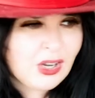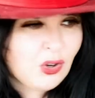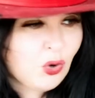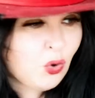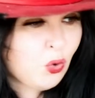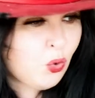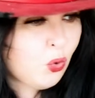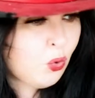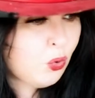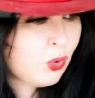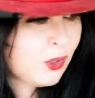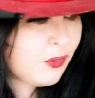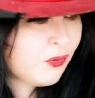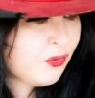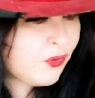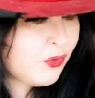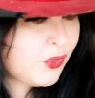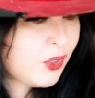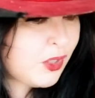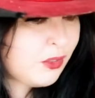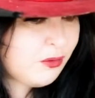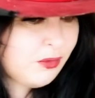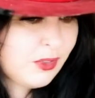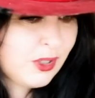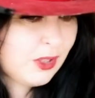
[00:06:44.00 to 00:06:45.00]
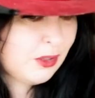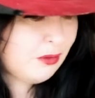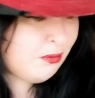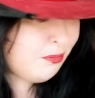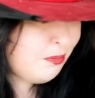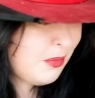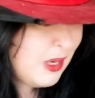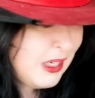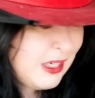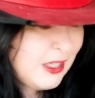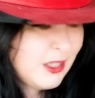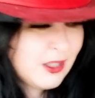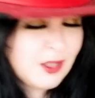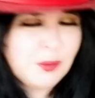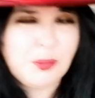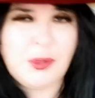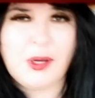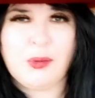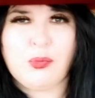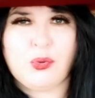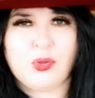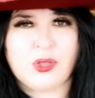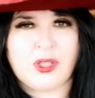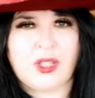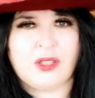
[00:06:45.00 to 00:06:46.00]
all of millions of
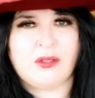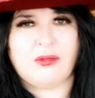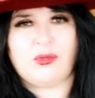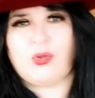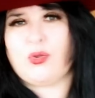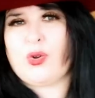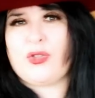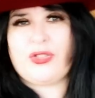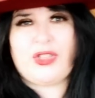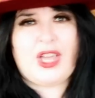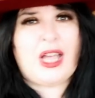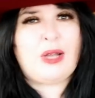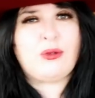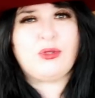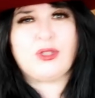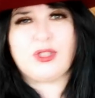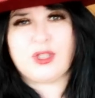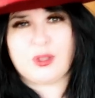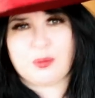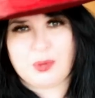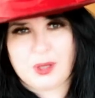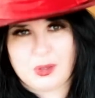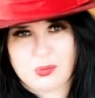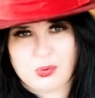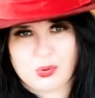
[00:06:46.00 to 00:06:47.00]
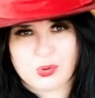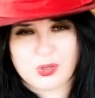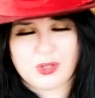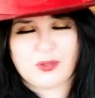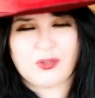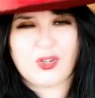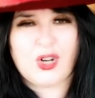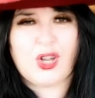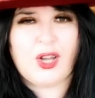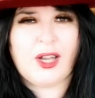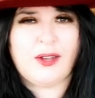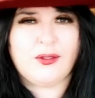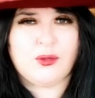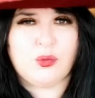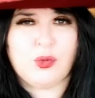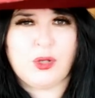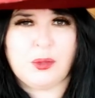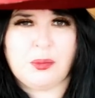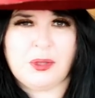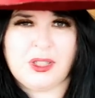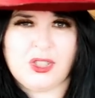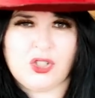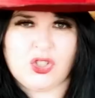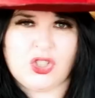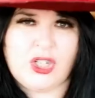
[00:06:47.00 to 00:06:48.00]
people's or thousands of people's of lives would
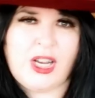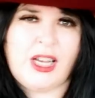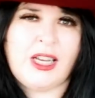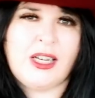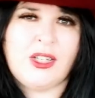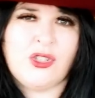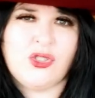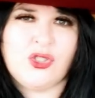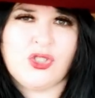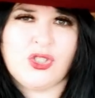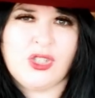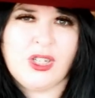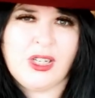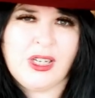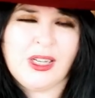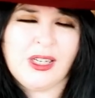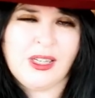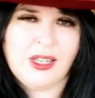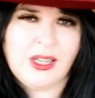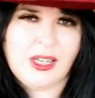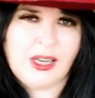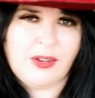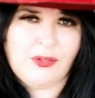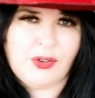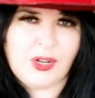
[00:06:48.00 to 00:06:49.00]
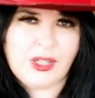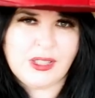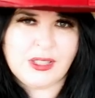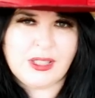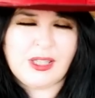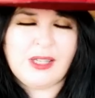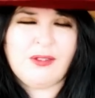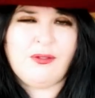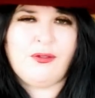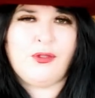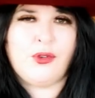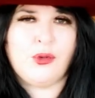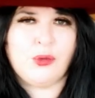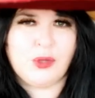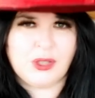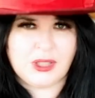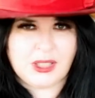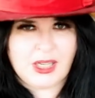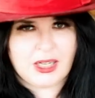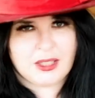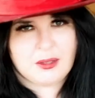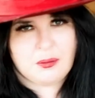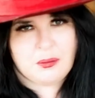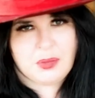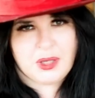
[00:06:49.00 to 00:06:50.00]
have been changed if his influence
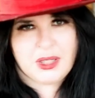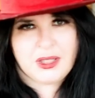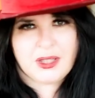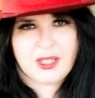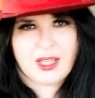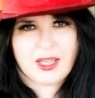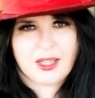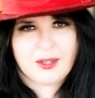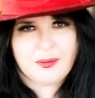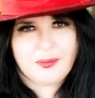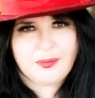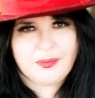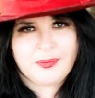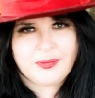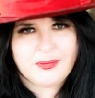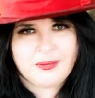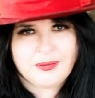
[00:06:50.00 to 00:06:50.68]
hadn't been there.